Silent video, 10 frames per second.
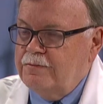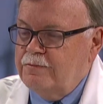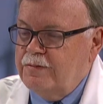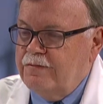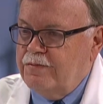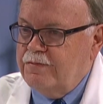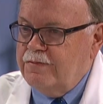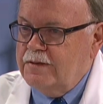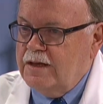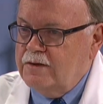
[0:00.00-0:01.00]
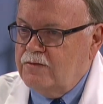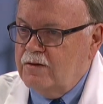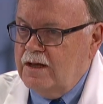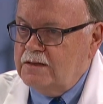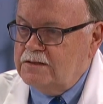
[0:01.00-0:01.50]
We've done
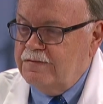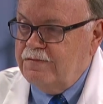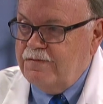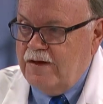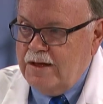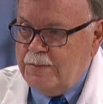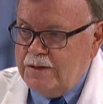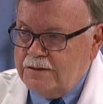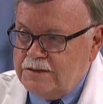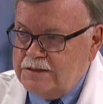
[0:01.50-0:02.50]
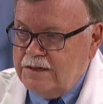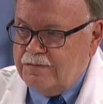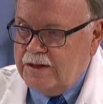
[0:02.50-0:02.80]
trials of fiber to see if